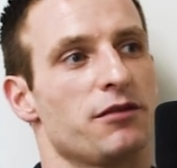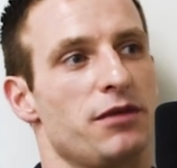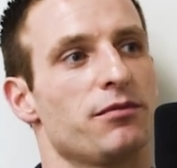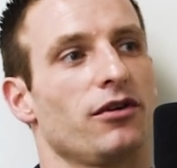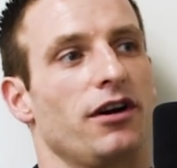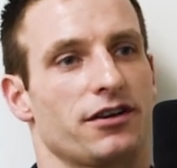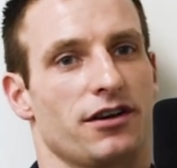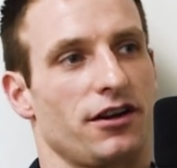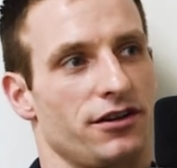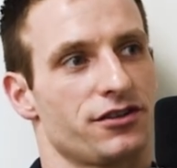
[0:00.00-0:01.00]
to people on a
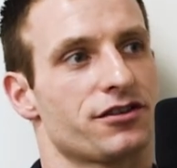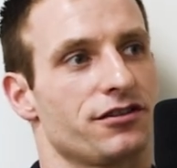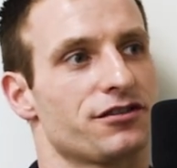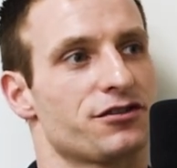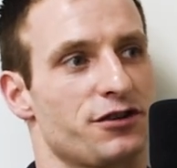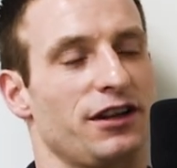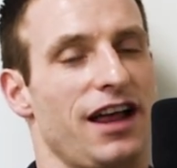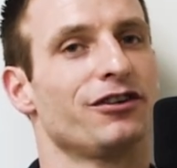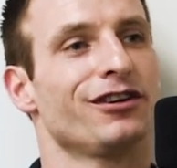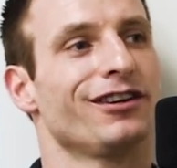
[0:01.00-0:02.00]
on a street
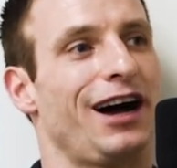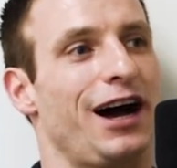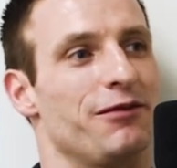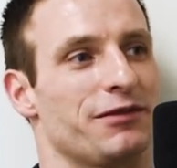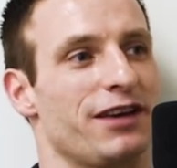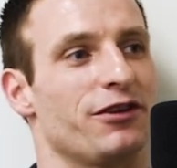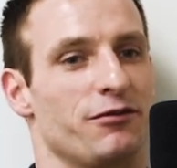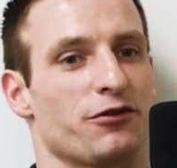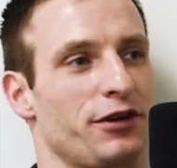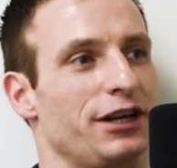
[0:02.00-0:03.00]
level, um, yeah, giving okay.
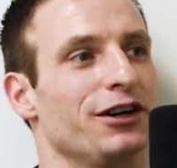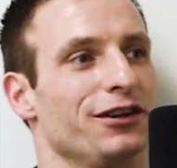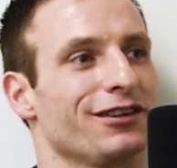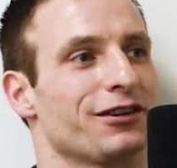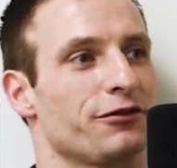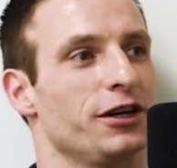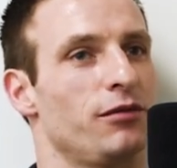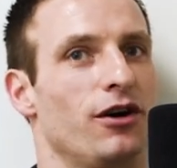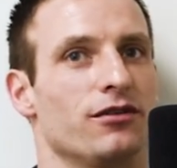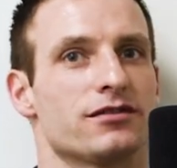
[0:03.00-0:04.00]
them the real the real
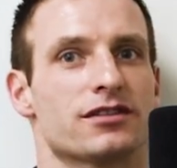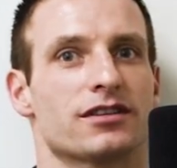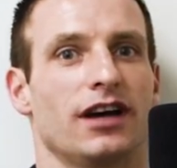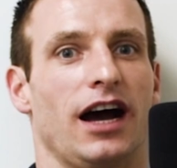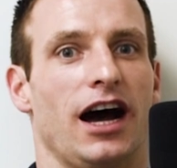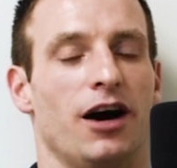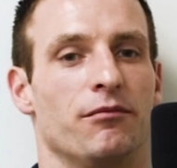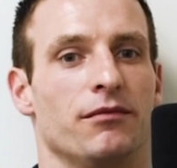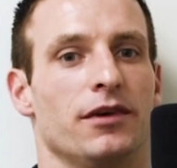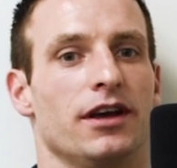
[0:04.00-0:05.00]
bones. Um,
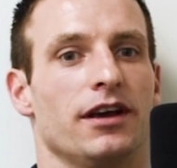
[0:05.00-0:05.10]
okay.